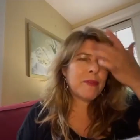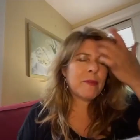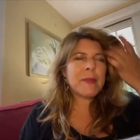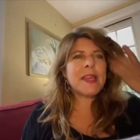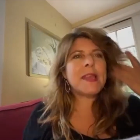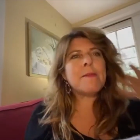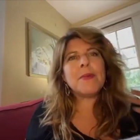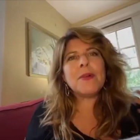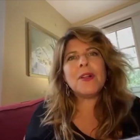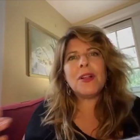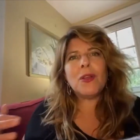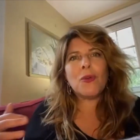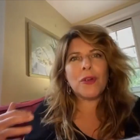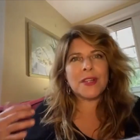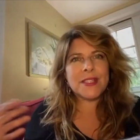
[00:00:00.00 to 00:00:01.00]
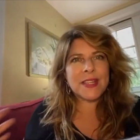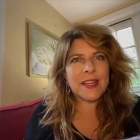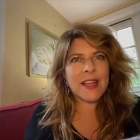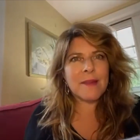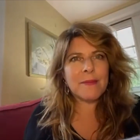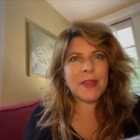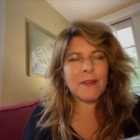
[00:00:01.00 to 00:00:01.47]
the people, or is it
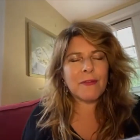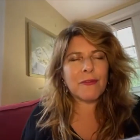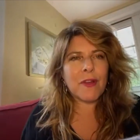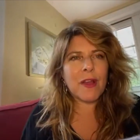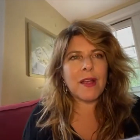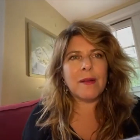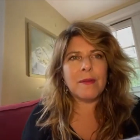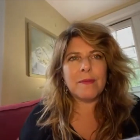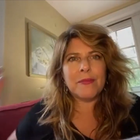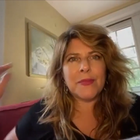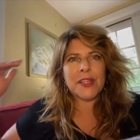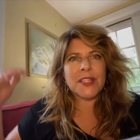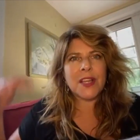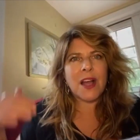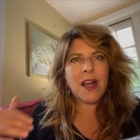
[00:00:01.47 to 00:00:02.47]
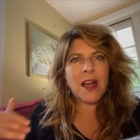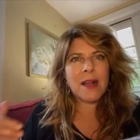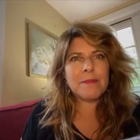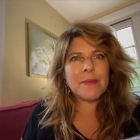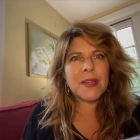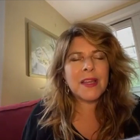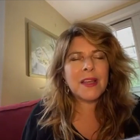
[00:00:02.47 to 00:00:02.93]
coming from the
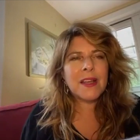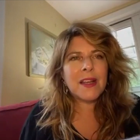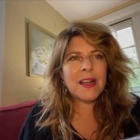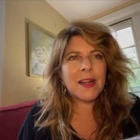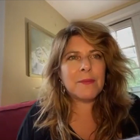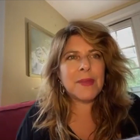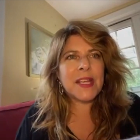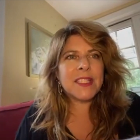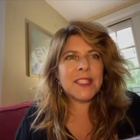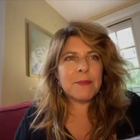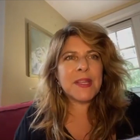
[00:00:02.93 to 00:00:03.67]
top? Because the